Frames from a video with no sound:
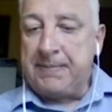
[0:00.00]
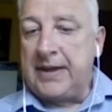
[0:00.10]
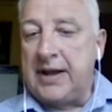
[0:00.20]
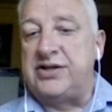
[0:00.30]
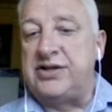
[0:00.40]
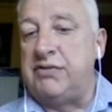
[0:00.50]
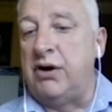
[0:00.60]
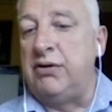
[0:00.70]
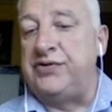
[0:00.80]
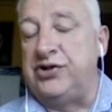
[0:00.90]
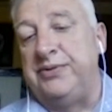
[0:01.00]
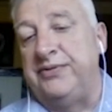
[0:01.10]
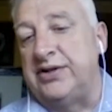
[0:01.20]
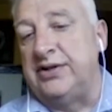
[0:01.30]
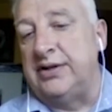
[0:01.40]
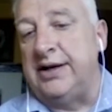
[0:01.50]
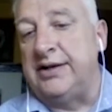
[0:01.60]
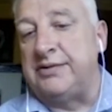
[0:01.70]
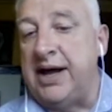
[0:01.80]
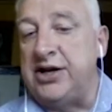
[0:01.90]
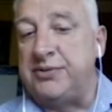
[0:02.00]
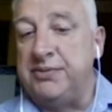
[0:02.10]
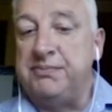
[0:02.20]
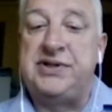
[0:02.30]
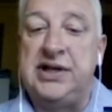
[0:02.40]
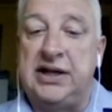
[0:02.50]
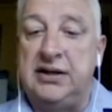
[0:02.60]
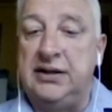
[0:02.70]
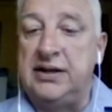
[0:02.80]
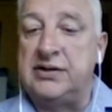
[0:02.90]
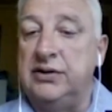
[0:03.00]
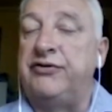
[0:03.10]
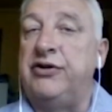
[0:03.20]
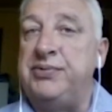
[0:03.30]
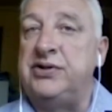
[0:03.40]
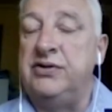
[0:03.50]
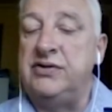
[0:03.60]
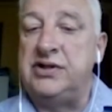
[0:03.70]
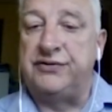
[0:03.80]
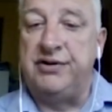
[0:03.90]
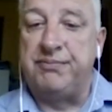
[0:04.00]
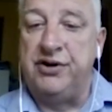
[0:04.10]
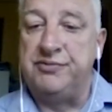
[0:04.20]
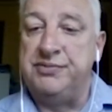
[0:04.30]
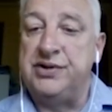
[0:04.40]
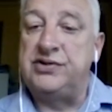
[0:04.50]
And it's the role of supervision and management particularly to look for opportunities for improvement.